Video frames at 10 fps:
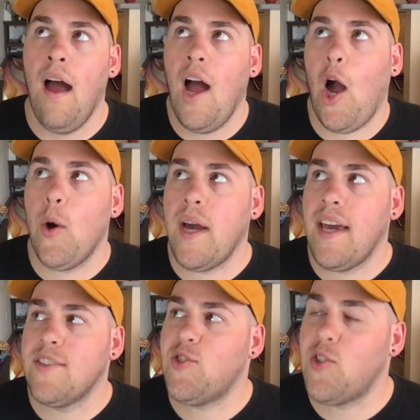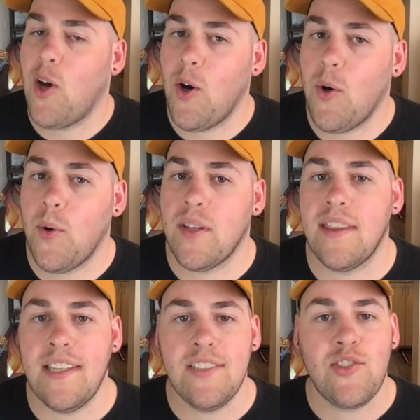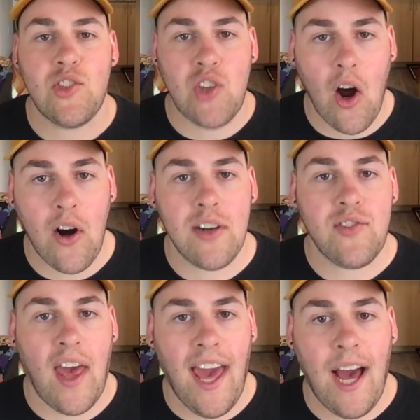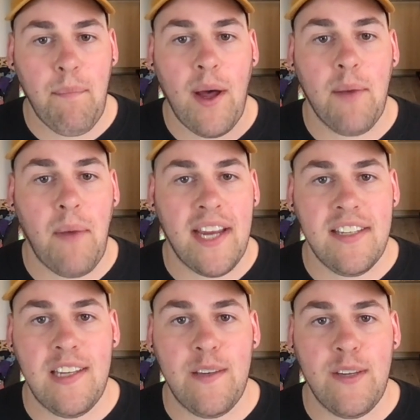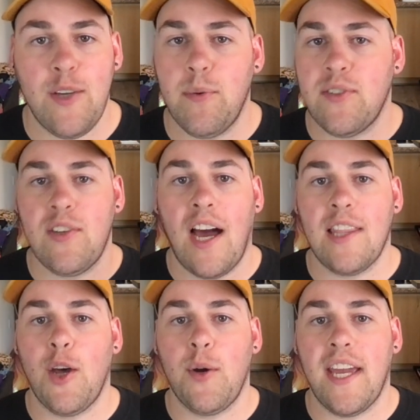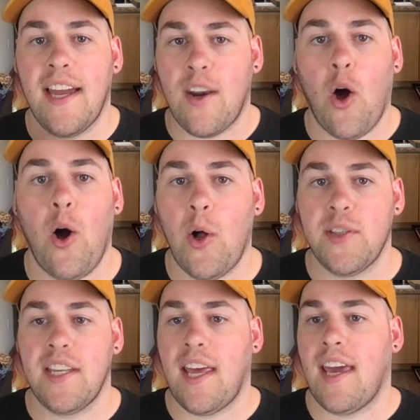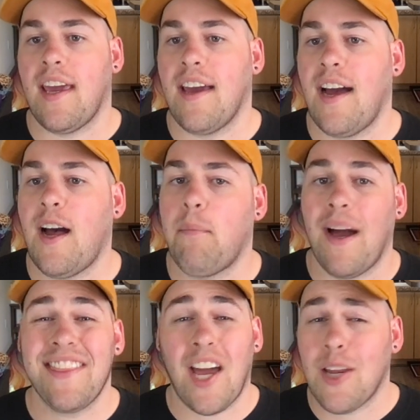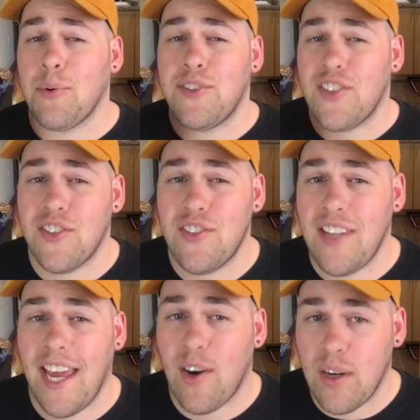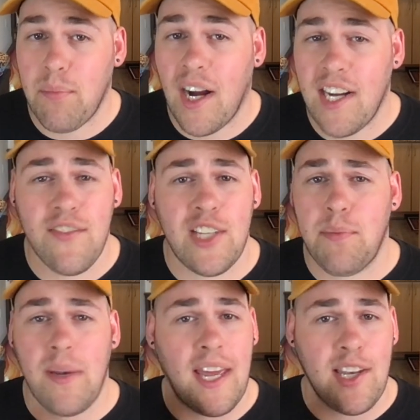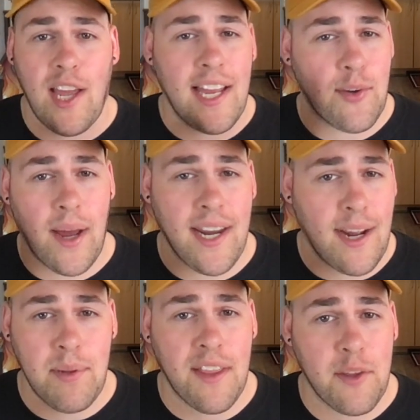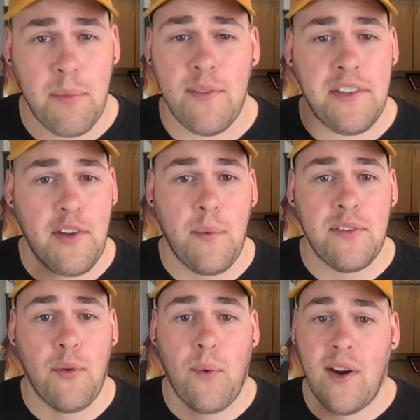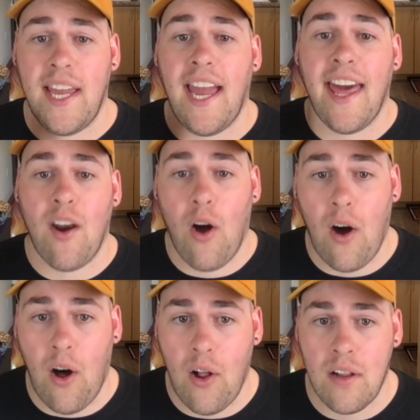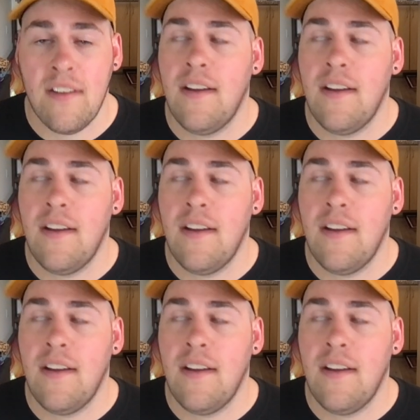Okay, so the Stars app on my TV was not loading at all today. I thought it was just Erin Brockovich, but I tried a couple other movies. It wasn't working at all.